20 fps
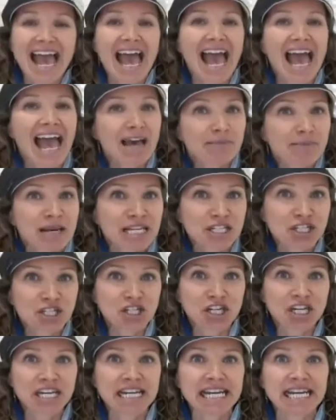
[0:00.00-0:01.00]

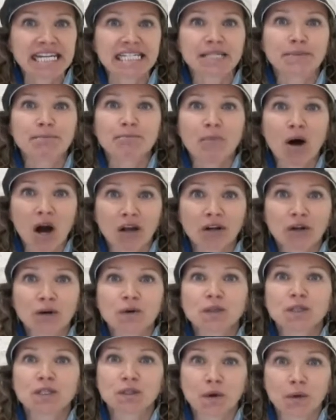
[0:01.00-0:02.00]
MSG is
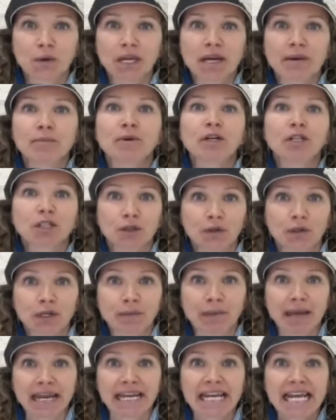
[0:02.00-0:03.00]
monosodium
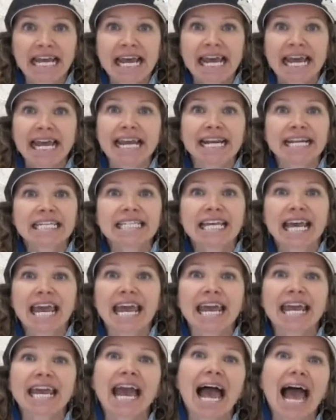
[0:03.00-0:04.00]
glutamate. It's
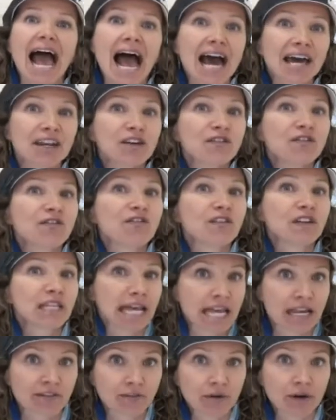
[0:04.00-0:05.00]
a added
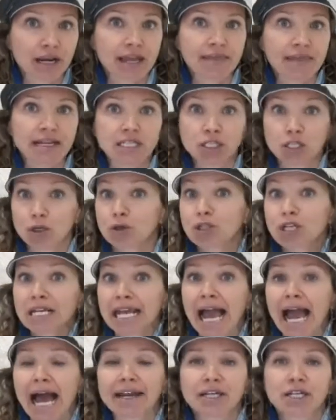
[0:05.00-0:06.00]
flavoring that's
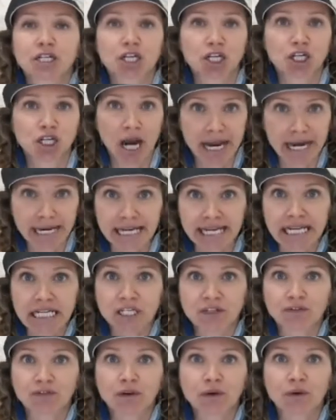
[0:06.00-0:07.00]
usually added to
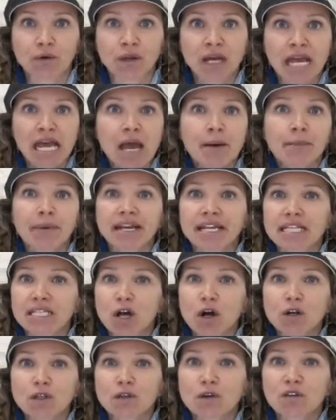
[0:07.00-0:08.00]
Chinese food, but it's
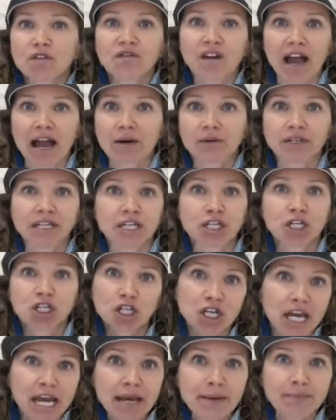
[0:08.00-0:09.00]
also found in
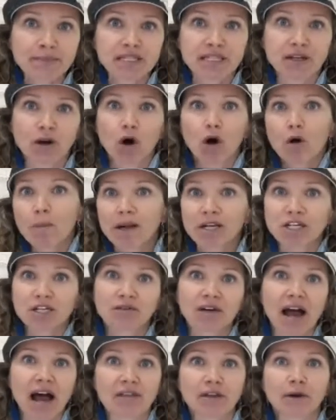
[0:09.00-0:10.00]
chips and a whole bunch
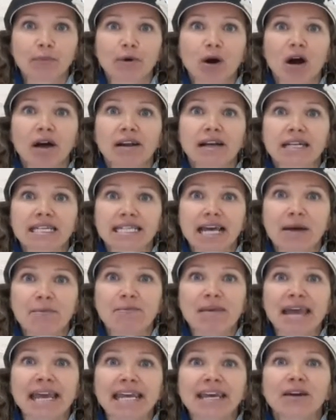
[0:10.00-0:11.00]
of other products that
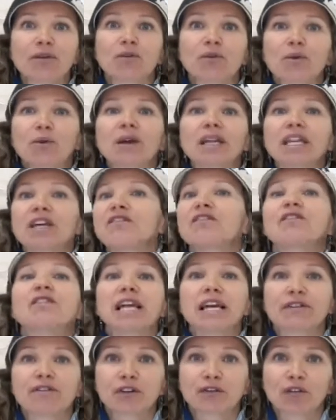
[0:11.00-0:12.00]
make it really
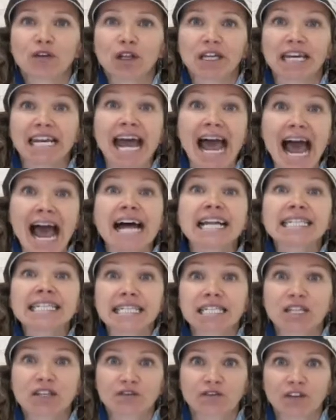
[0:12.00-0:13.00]
flavorful. It
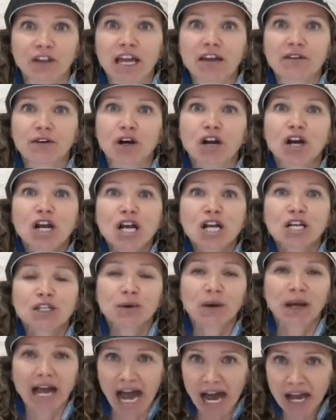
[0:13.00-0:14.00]
enhances the flavor.
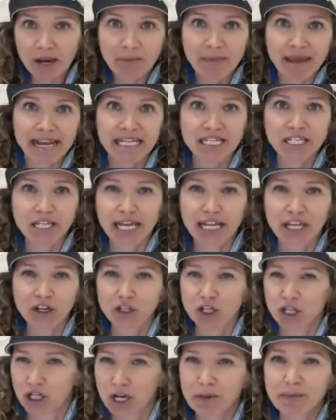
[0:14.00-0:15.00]
So it kind of makes like
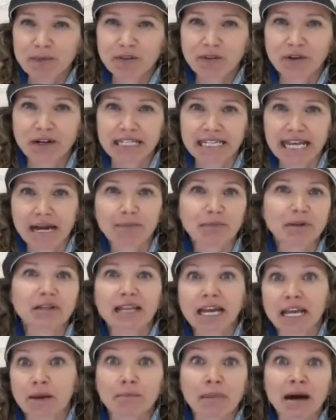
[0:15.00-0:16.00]
your chips, for example,
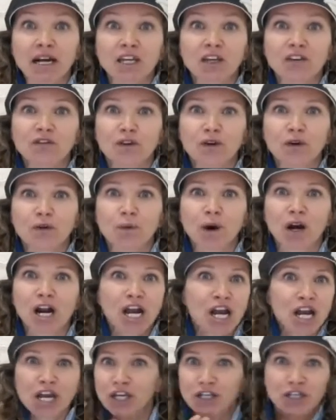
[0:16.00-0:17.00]
like monkey food,
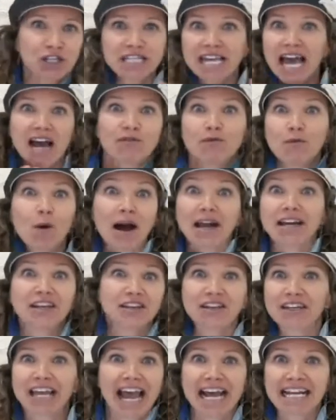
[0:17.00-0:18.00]
where you just have one
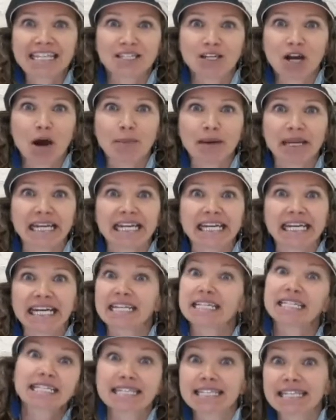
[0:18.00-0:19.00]
and you can't stop eating
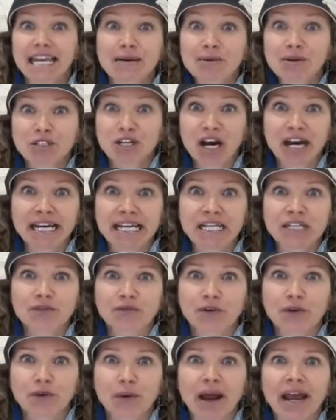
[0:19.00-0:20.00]
it. It's the same with Chinese
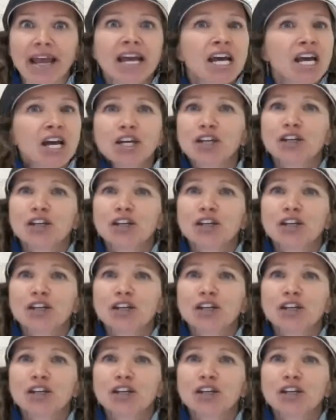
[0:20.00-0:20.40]
food, right?